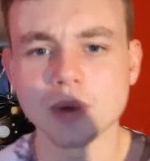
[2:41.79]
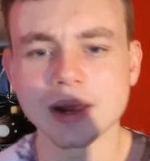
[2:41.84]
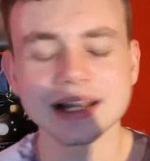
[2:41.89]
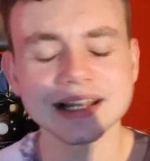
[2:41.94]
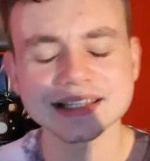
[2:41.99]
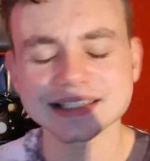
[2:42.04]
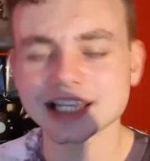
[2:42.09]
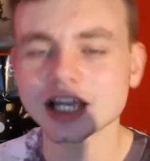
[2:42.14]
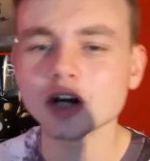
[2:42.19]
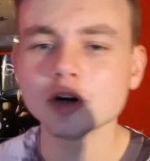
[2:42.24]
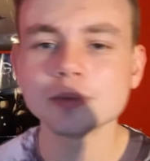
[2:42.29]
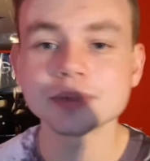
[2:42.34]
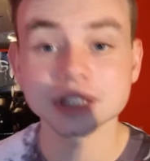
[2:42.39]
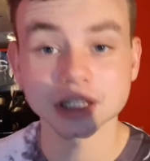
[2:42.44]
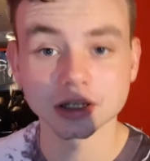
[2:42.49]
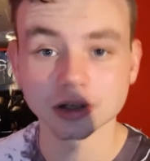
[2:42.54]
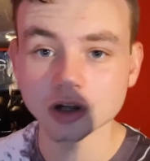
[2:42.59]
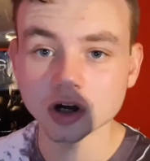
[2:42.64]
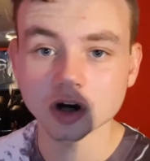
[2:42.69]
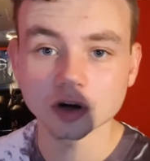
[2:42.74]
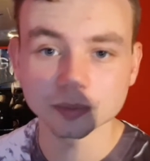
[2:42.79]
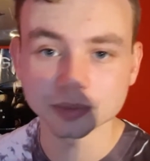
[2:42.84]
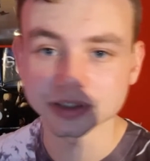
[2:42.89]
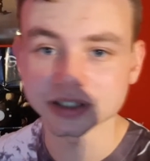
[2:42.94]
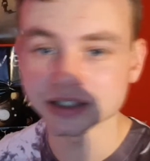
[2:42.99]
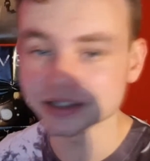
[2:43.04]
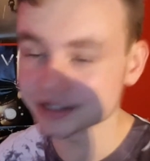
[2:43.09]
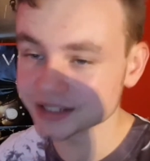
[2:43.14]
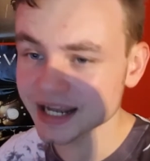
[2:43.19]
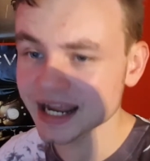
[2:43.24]
And it's helped a lot
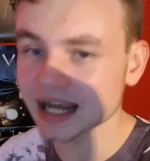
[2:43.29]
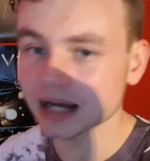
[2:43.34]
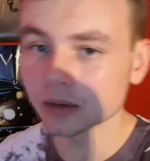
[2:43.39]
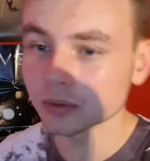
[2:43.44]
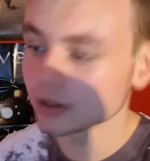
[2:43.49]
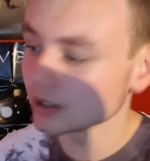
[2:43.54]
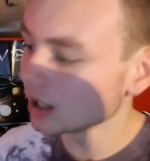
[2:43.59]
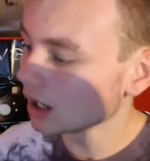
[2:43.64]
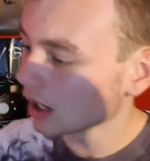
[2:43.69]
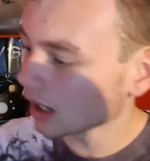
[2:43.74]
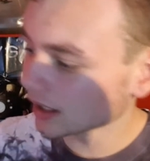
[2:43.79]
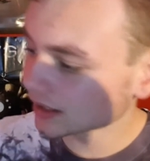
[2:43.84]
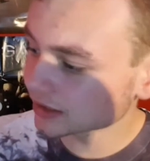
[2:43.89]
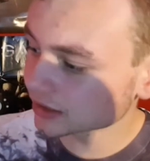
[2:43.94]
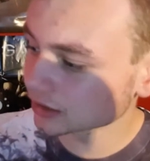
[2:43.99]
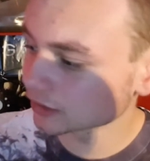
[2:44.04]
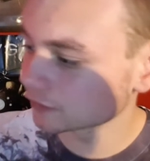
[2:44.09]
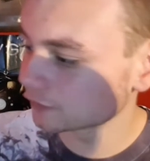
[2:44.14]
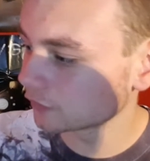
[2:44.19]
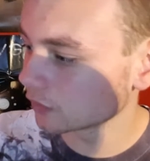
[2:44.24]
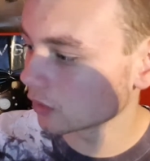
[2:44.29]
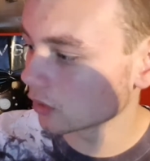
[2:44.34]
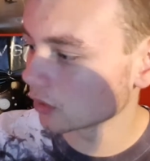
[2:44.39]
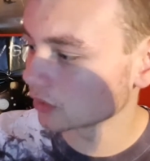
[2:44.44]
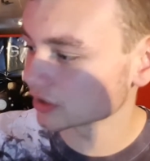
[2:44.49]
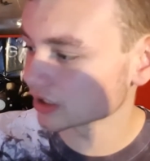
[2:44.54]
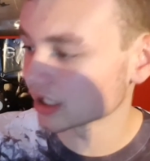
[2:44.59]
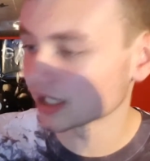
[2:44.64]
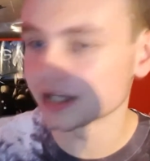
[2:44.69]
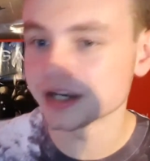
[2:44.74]
because now I can
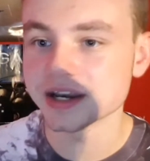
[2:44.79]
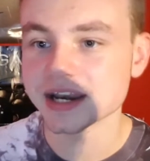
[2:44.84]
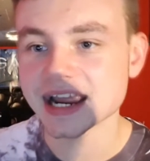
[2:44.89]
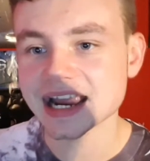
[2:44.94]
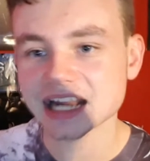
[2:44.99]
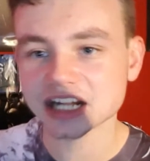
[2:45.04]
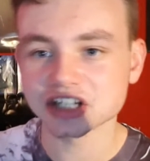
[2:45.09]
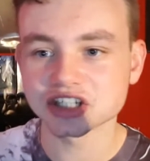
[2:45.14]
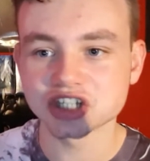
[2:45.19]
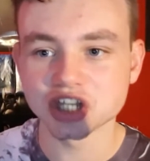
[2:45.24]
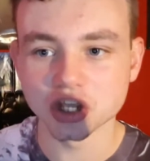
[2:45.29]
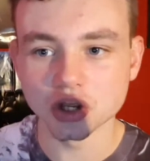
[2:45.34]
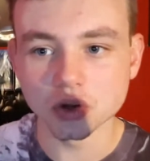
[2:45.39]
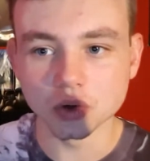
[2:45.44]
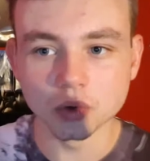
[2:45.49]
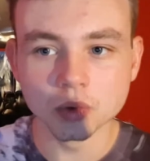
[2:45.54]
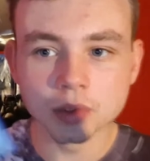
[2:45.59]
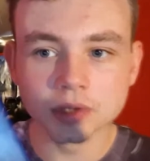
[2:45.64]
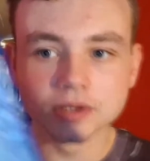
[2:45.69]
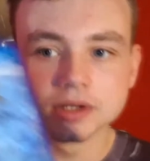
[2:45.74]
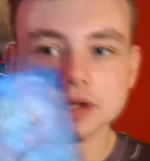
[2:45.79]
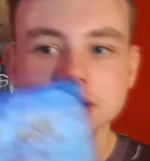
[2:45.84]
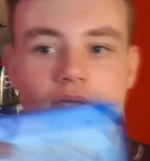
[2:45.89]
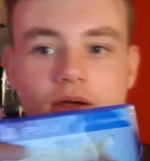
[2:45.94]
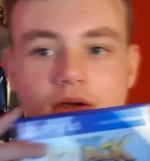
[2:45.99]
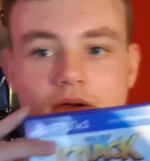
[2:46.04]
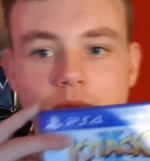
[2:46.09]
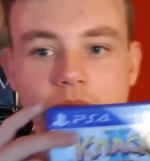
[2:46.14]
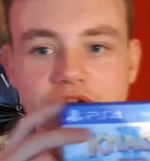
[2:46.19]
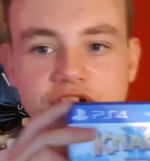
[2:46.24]
afford uh, Knack 2
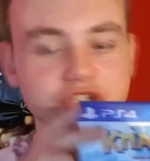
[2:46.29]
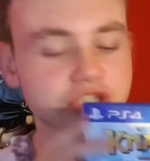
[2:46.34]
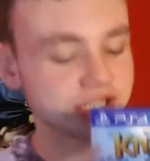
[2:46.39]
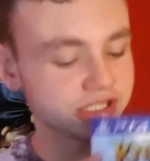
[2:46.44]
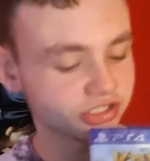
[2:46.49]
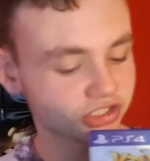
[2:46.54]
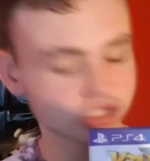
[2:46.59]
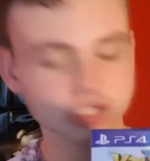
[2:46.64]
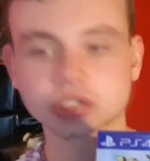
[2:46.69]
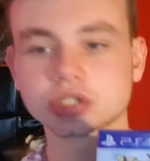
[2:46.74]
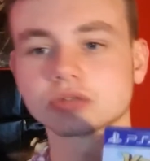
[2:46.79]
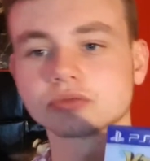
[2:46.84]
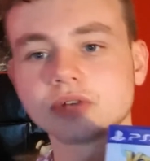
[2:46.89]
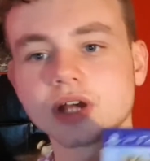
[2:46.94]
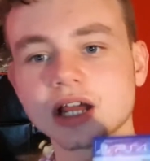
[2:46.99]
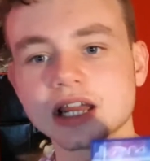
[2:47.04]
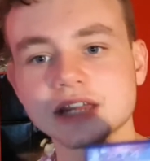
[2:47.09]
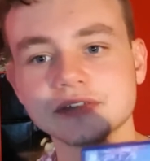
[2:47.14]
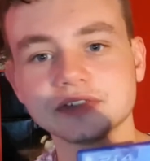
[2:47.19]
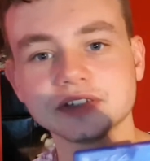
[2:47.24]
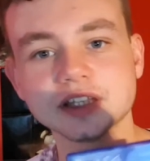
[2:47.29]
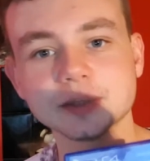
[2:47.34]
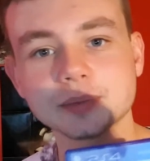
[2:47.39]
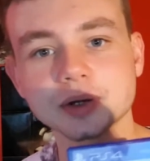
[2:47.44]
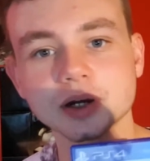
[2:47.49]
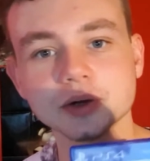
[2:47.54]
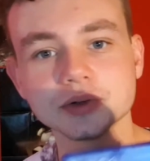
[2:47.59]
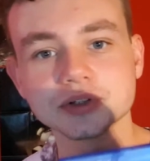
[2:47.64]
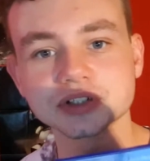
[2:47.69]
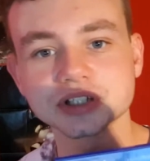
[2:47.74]
which is just arrived in the
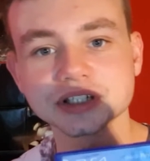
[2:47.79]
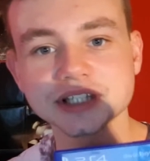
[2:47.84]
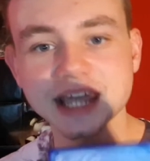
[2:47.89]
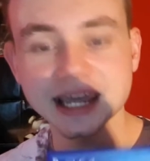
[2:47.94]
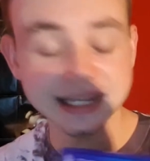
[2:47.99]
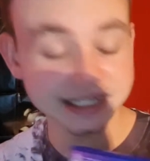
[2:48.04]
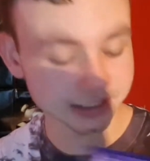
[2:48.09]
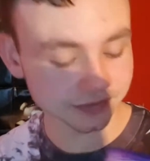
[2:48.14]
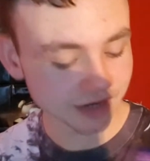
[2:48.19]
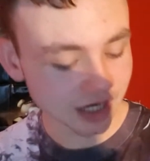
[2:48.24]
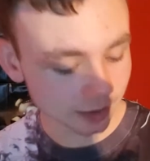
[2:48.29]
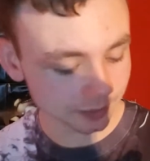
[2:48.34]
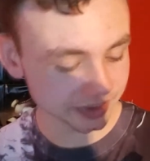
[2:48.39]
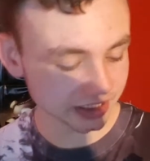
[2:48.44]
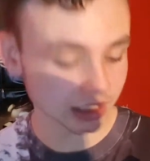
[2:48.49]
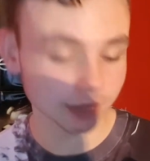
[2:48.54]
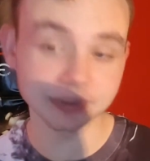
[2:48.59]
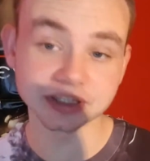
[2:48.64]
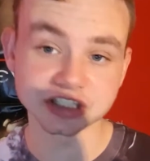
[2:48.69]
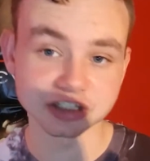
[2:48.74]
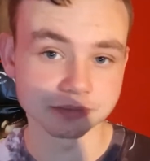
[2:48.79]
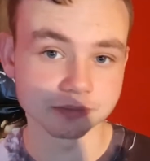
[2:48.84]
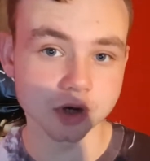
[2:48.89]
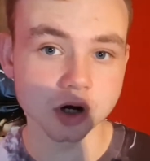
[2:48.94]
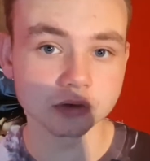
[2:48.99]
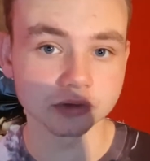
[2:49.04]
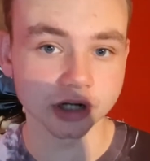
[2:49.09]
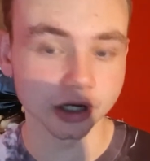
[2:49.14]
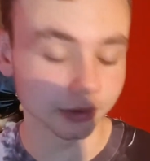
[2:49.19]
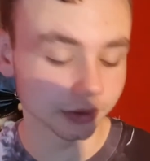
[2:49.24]
post today, so that'll be coming
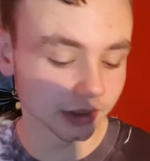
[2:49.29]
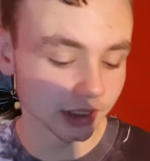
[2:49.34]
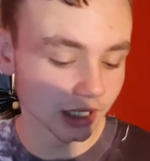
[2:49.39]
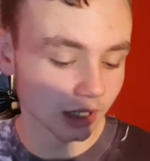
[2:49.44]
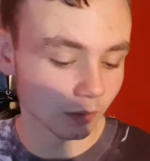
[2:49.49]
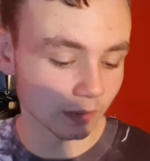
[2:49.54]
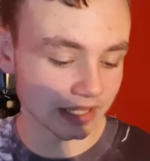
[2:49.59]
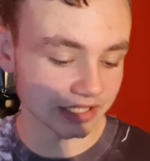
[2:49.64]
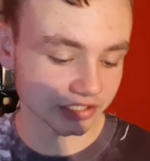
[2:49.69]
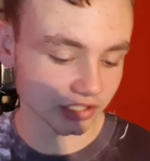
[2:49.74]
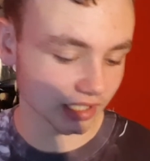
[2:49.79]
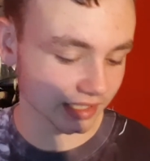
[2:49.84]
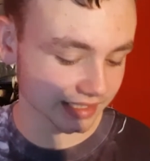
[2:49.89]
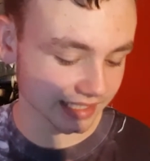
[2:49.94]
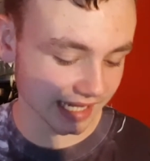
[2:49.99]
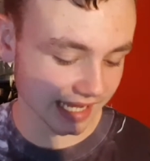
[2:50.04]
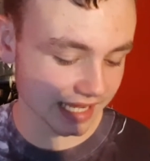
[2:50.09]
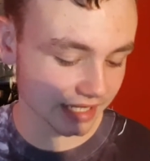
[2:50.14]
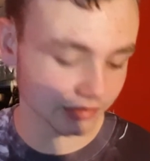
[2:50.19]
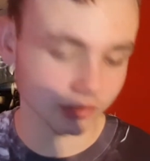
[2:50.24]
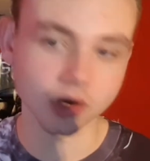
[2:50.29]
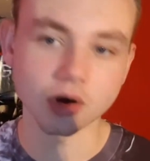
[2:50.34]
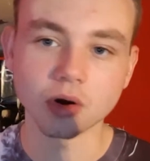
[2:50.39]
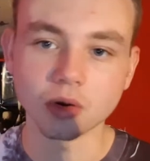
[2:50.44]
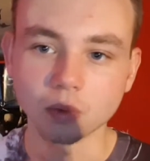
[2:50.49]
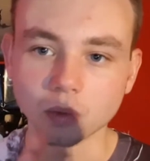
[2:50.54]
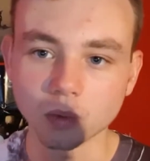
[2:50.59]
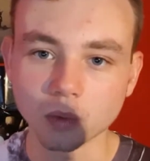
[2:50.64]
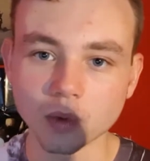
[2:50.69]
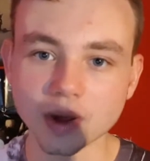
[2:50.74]
tomorrow, which I
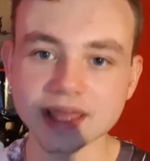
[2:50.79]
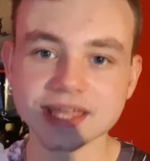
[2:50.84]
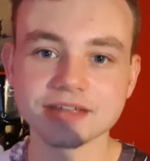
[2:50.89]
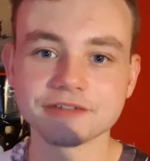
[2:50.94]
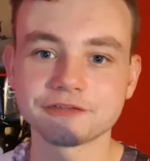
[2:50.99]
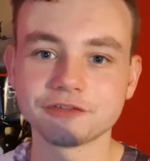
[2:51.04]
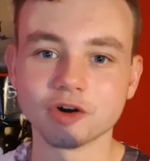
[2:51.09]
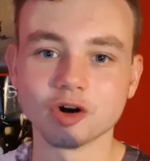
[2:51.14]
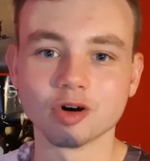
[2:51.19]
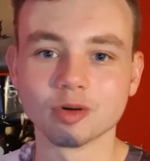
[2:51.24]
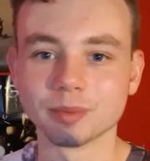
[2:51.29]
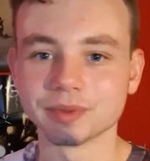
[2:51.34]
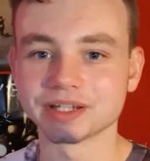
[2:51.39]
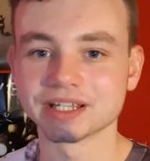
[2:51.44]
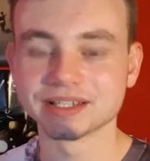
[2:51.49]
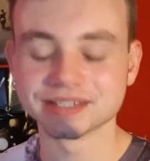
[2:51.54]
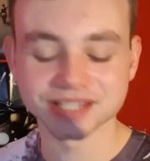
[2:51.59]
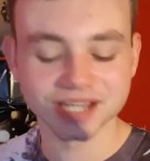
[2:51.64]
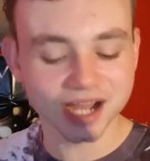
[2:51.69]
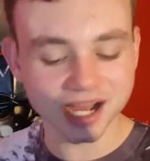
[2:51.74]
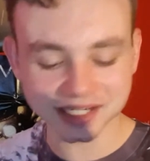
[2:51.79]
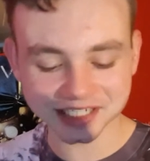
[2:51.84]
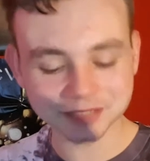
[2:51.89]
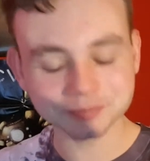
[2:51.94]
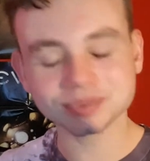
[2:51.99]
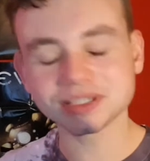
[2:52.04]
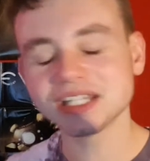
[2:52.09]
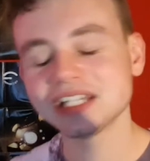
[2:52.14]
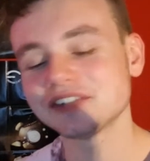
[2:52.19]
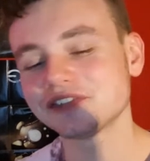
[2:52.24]
cannot wait for because I
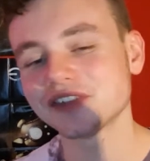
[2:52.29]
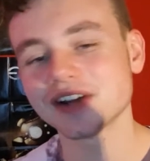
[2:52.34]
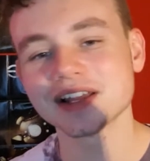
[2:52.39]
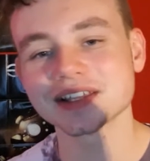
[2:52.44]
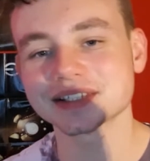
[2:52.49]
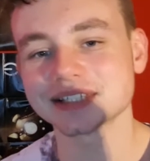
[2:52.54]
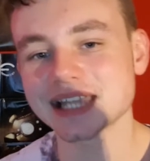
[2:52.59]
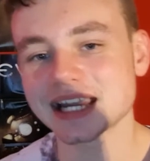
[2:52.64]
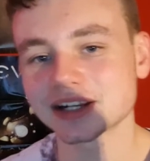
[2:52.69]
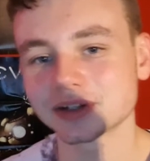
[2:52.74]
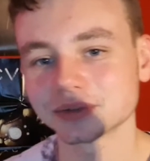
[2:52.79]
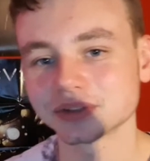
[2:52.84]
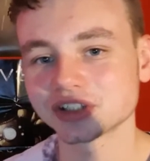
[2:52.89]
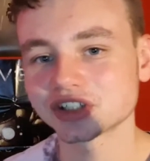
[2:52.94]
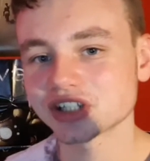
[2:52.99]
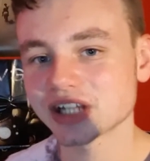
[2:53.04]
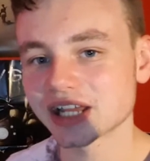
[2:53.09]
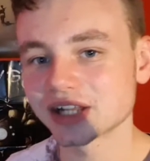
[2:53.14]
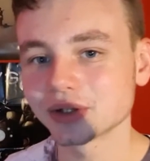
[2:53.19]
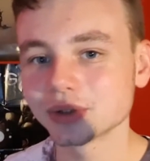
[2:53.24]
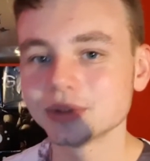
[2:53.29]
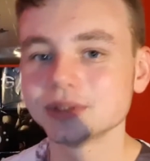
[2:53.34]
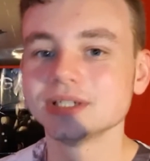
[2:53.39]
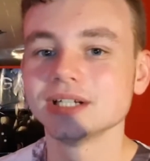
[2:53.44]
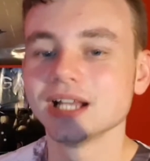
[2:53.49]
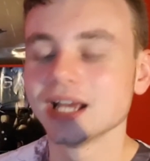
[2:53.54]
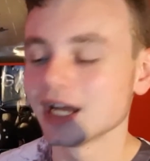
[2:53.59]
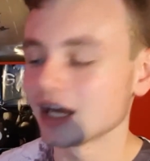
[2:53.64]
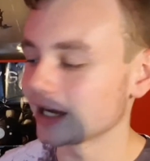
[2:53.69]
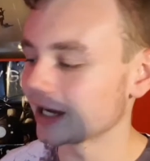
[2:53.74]
didn't play the first knack on the channel,
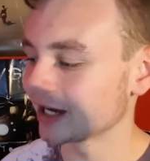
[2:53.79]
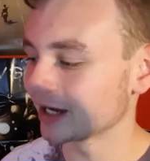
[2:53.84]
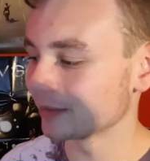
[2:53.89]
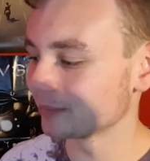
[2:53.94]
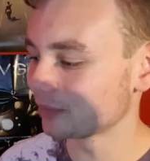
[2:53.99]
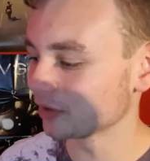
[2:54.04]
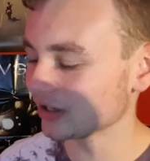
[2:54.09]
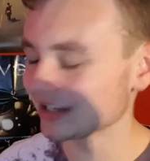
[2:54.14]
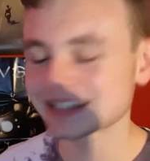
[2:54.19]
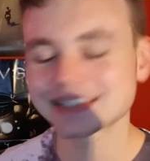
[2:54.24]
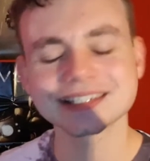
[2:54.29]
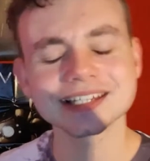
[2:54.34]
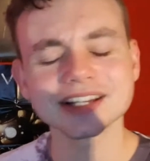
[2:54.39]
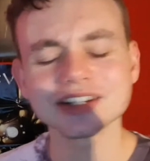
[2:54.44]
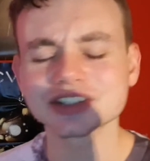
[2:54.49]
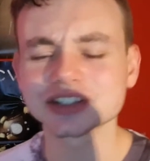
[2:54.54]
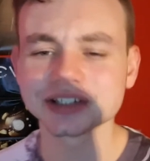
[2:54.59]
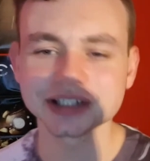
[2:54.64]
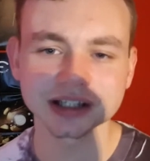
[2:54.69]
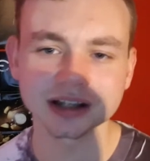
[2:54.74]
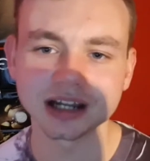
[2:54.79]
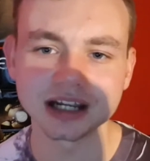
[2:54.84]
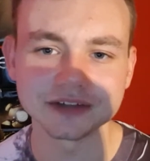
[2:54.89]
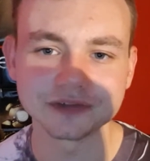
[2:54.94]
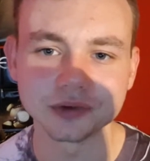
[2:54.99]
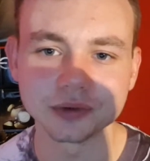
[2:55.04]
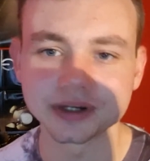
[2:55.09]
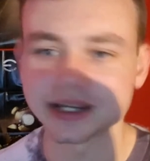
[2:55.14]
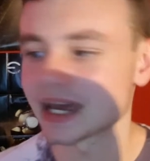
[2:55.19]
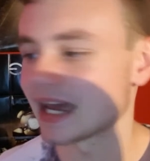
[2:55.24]
uh, but it's such a
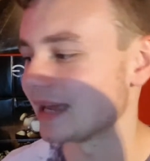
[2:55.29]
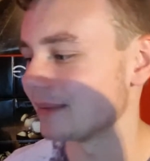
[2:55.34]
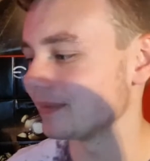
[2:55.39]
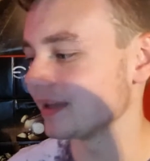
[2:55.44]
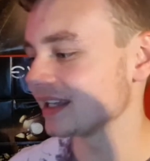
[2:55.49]
delightful game.